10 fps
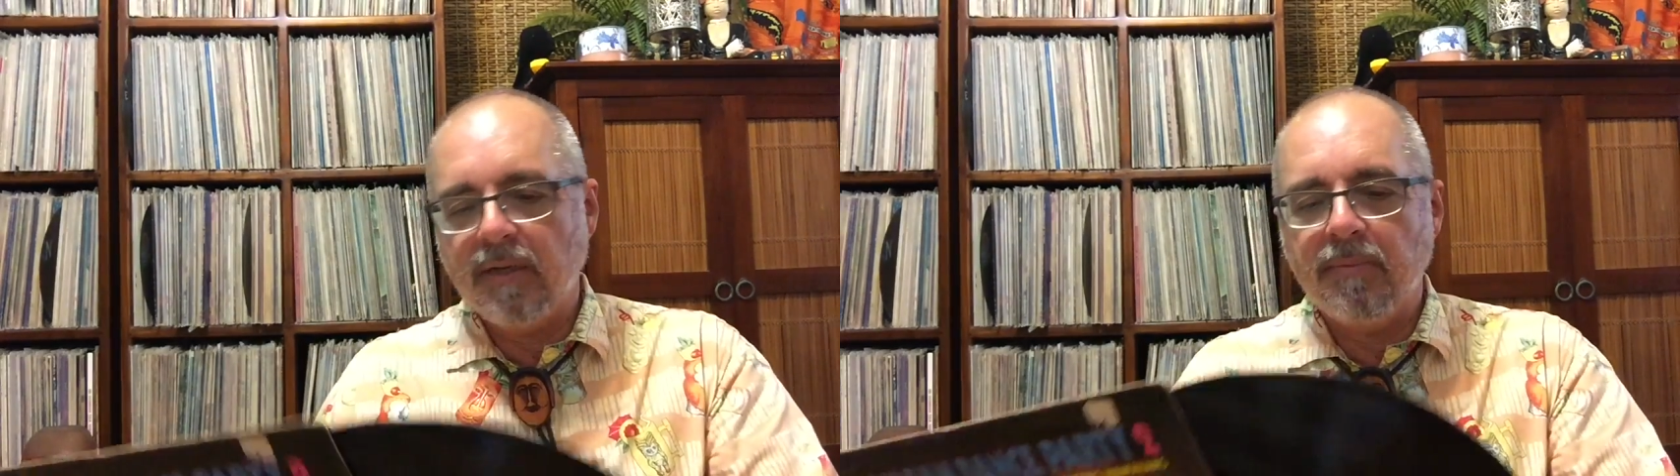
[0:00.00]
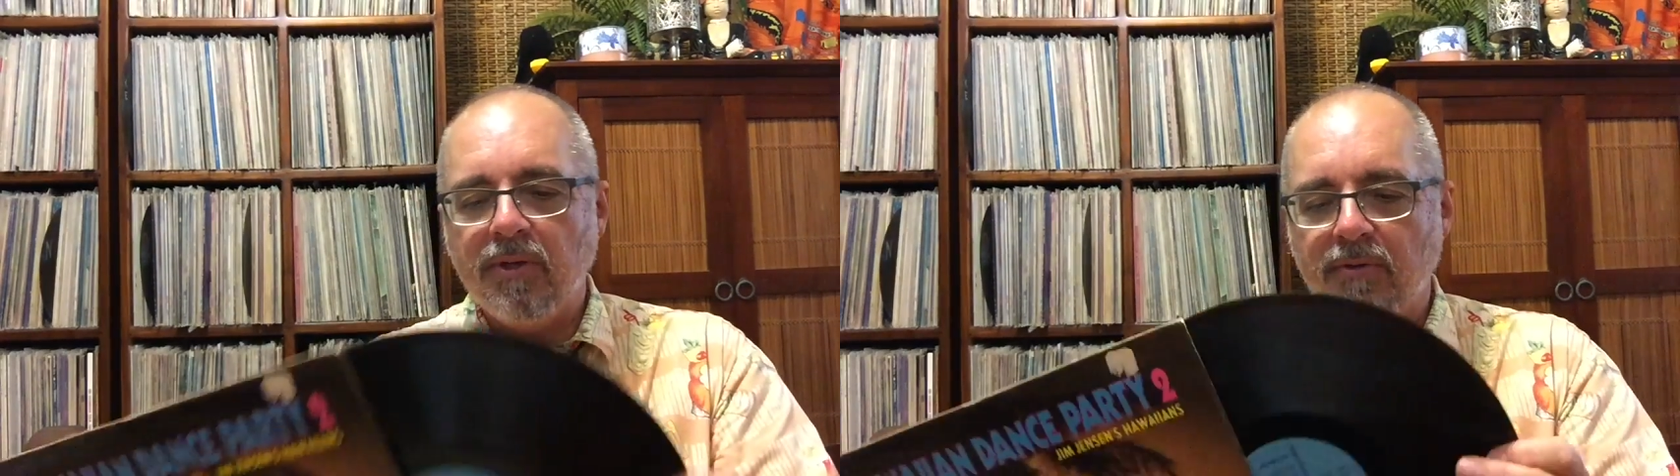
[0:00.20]

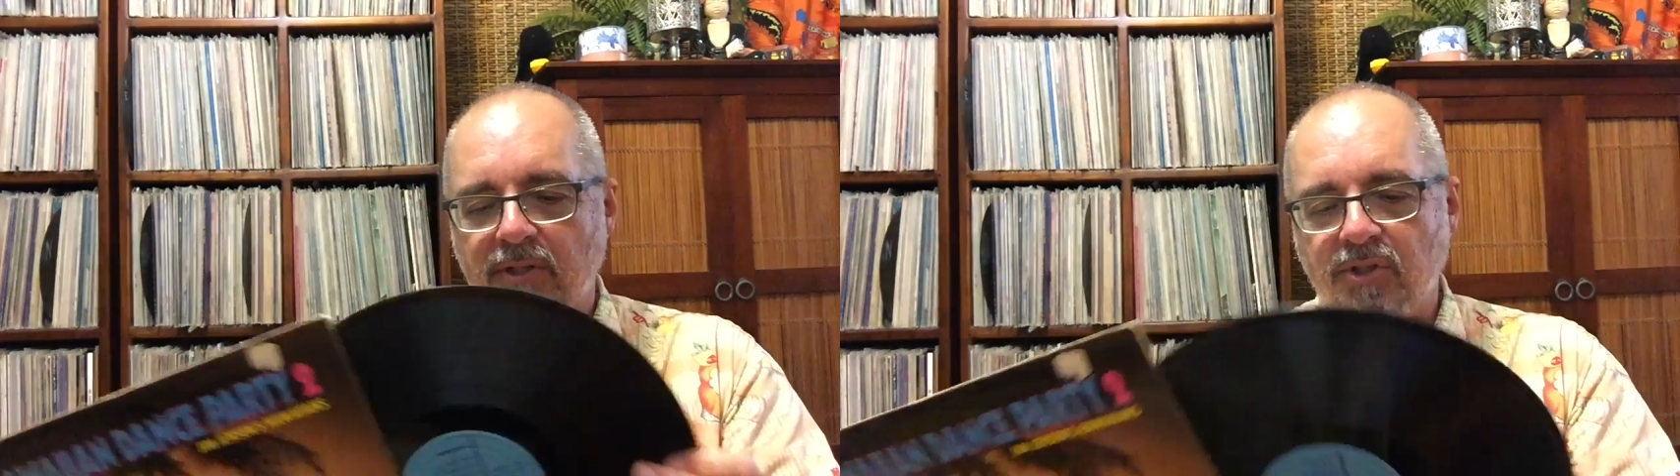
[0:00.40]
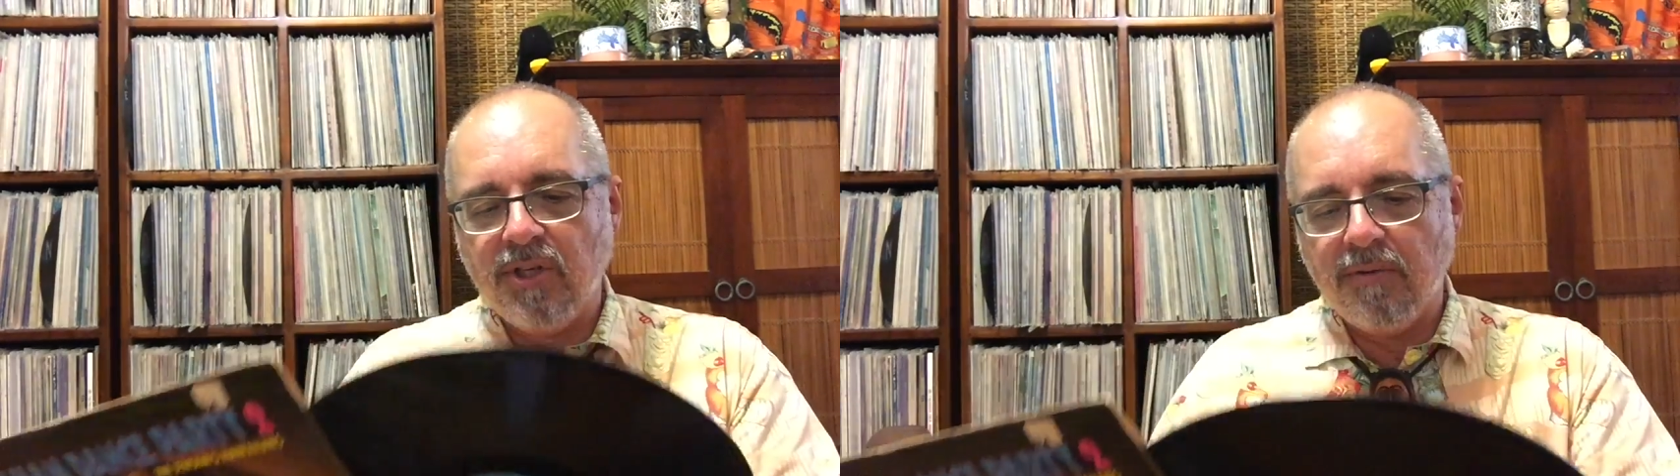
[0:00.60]

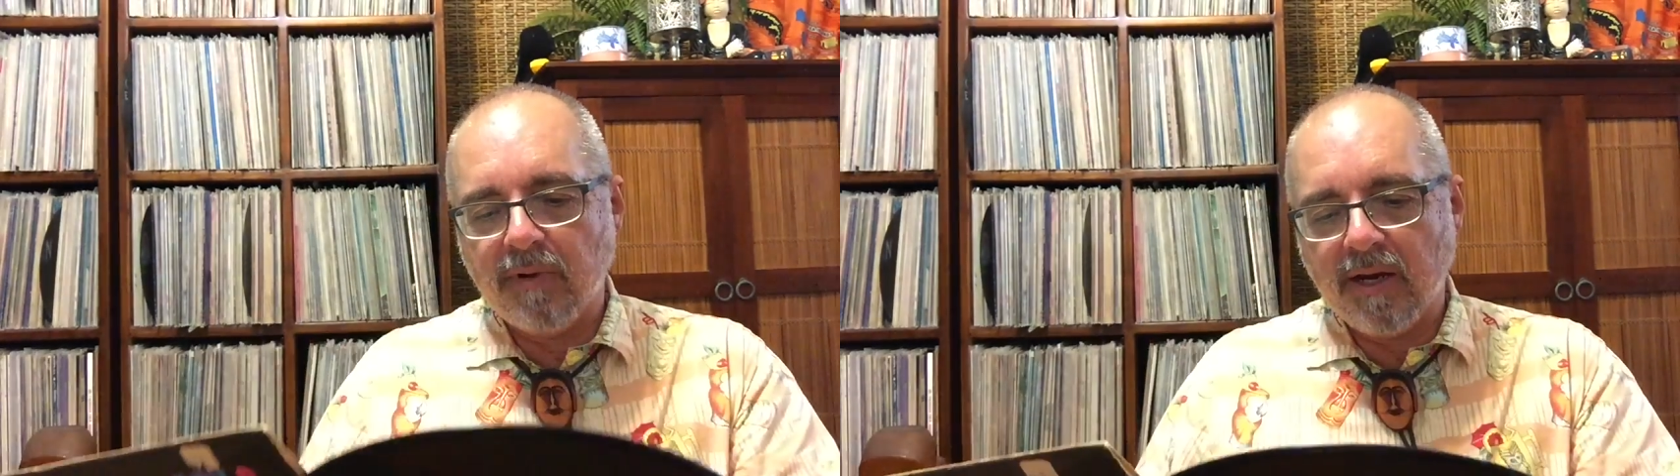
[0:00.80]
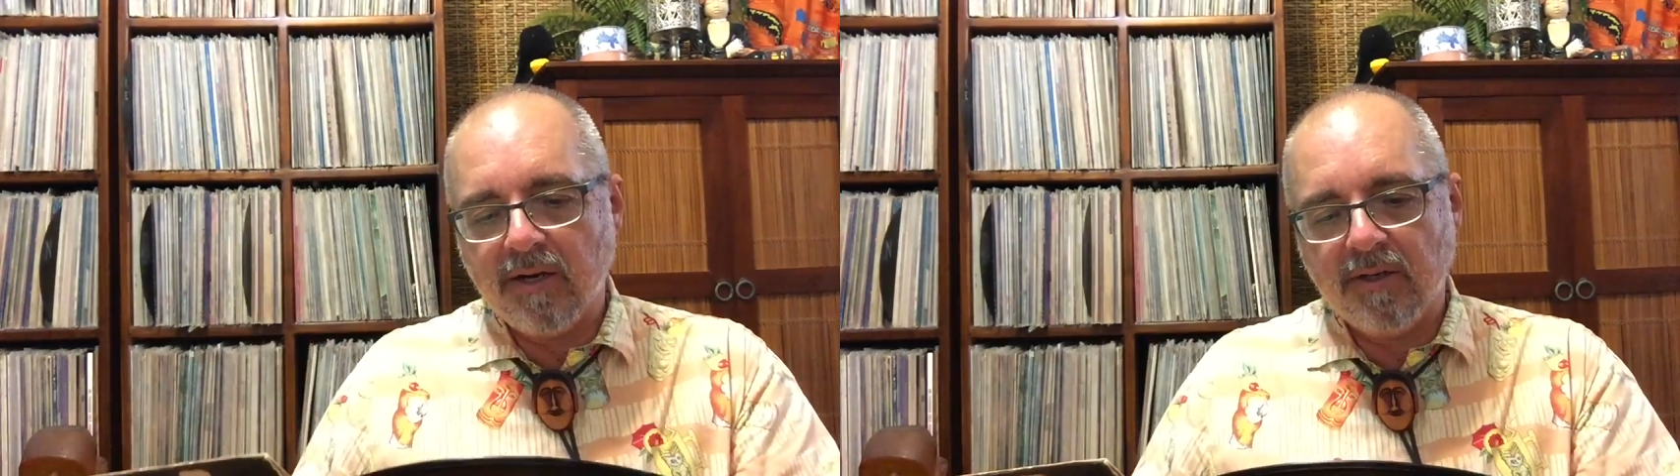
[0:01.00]
W&G
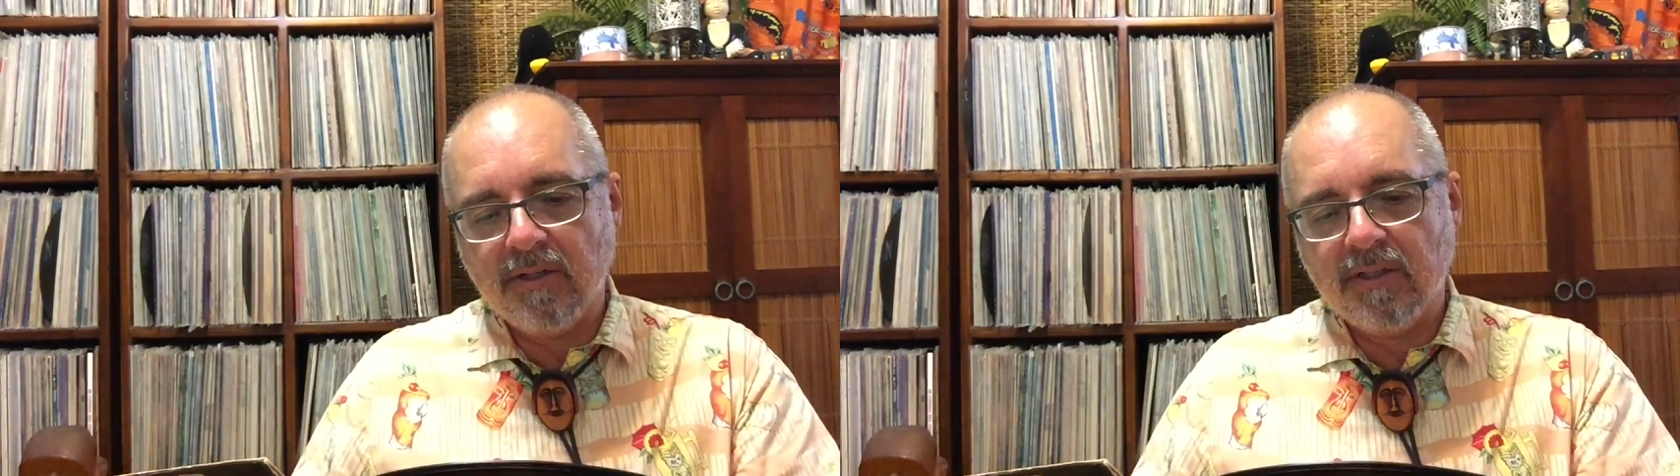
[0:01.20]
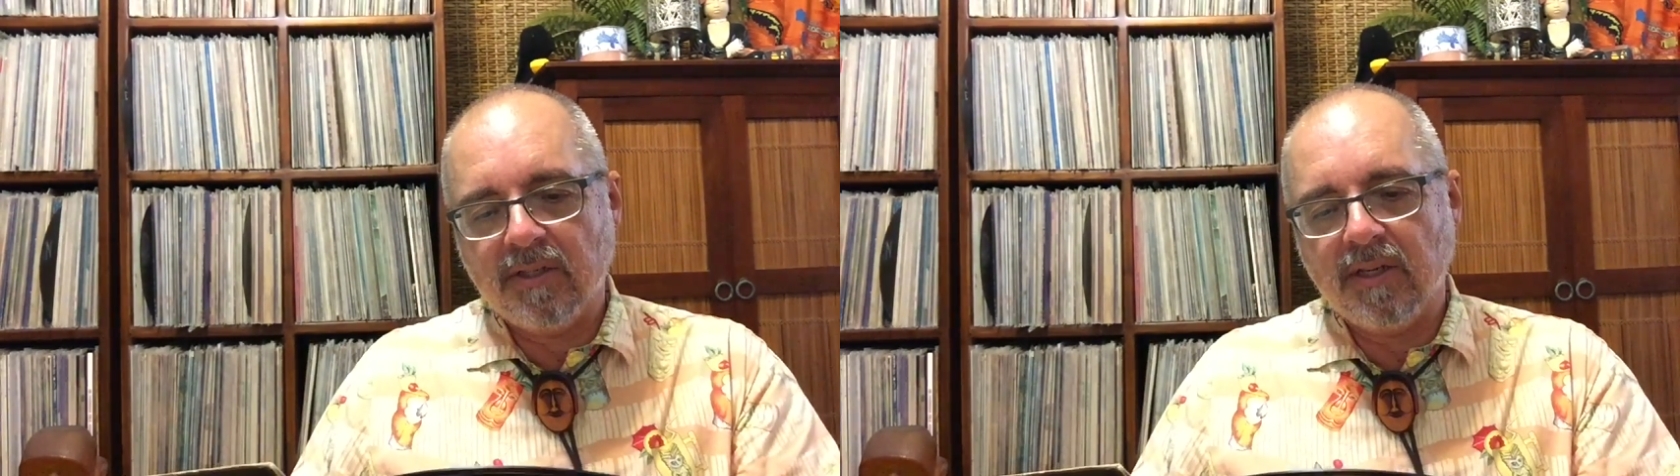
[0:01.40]

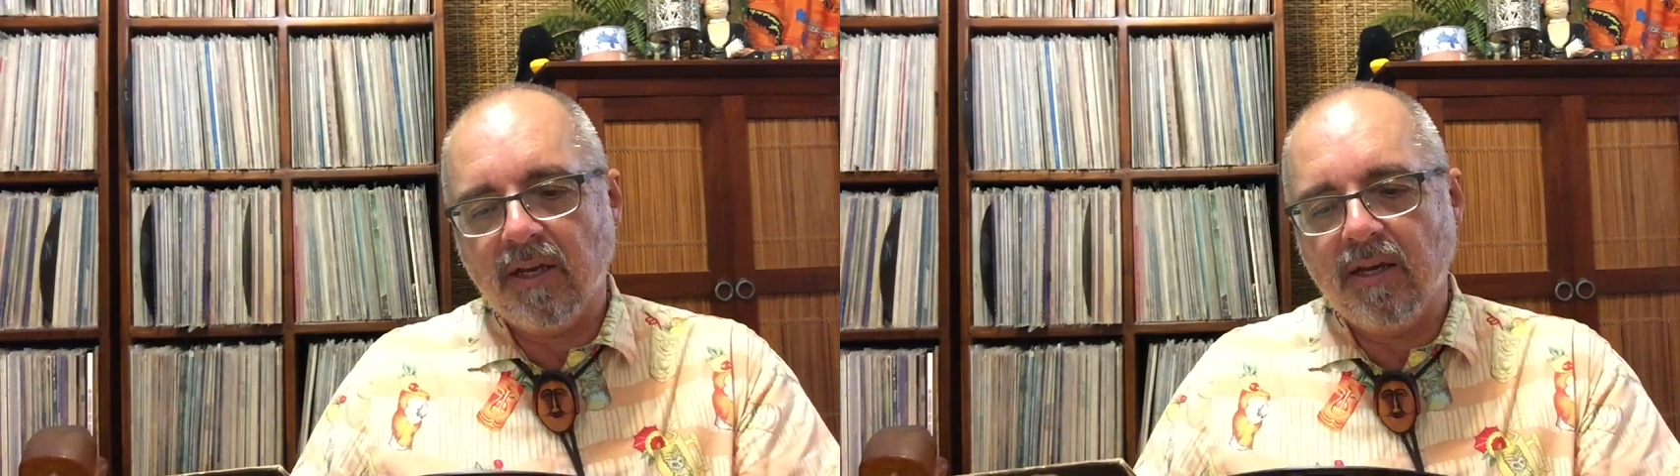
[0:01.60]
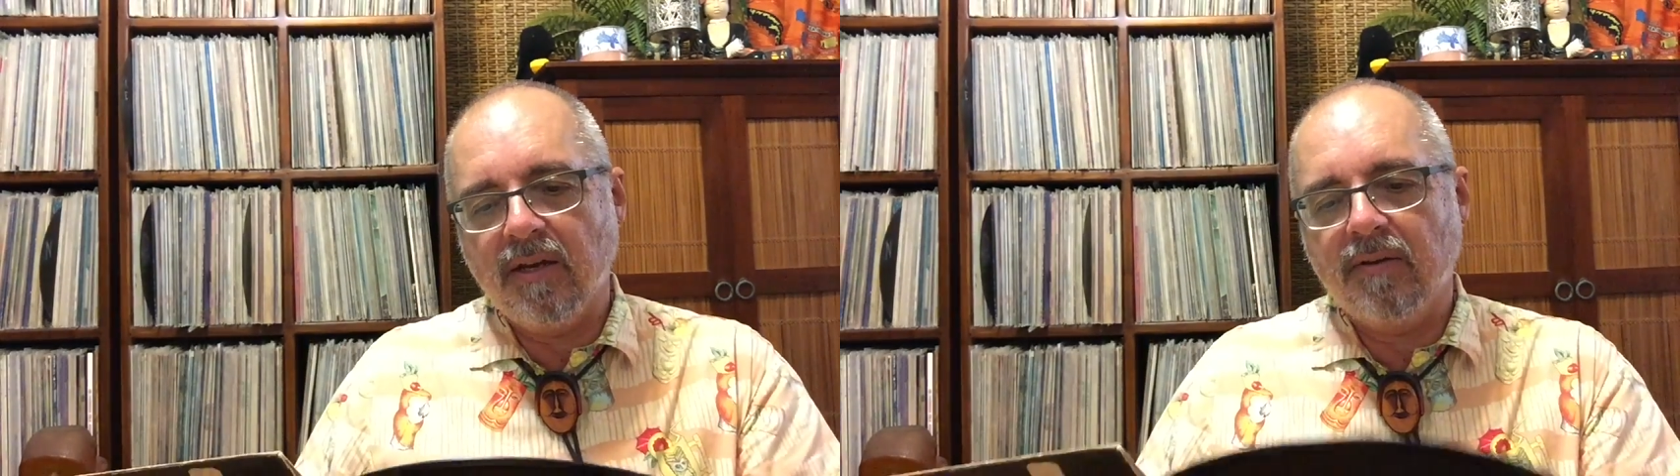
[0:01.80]
Records
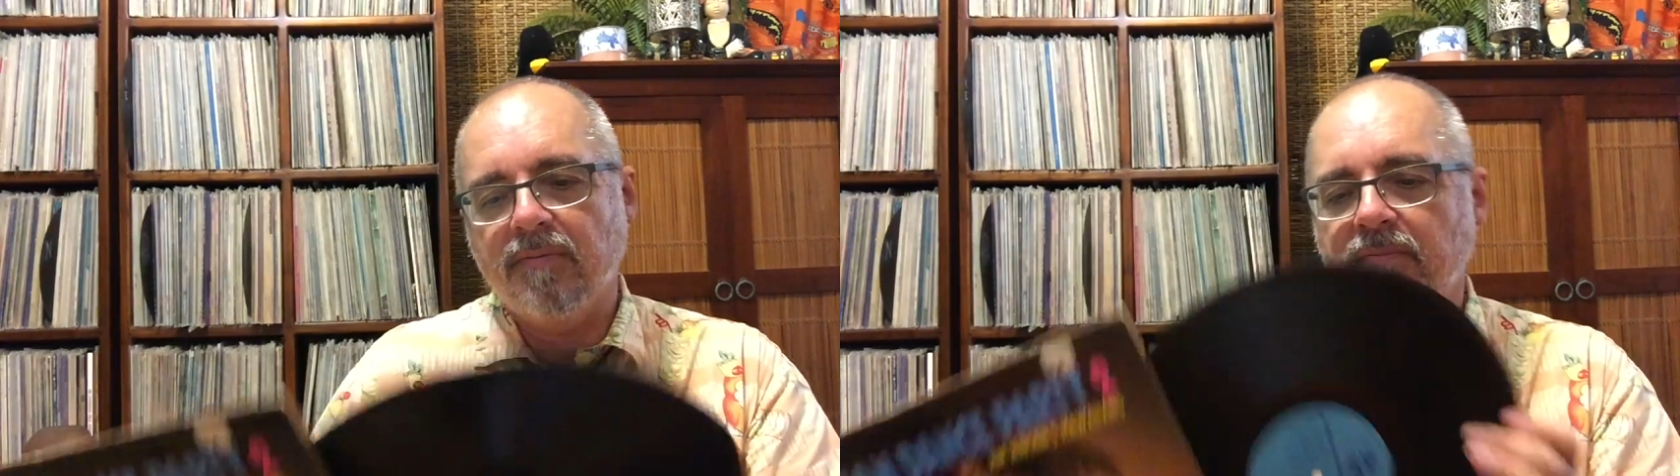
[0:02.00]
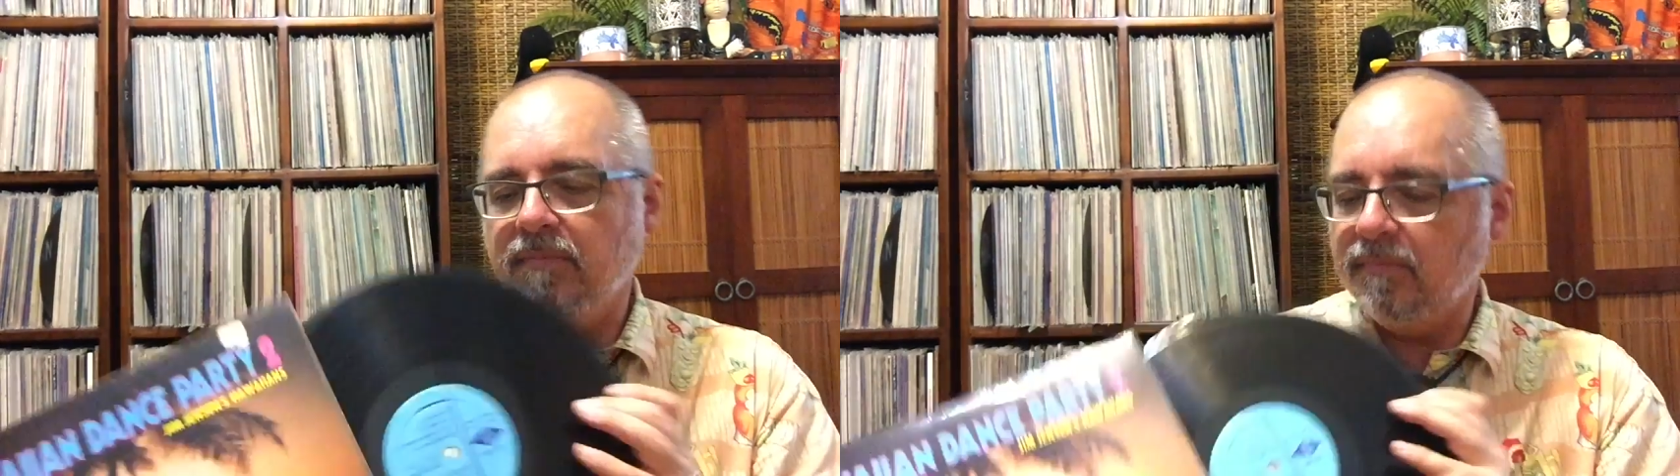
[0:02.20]
uh,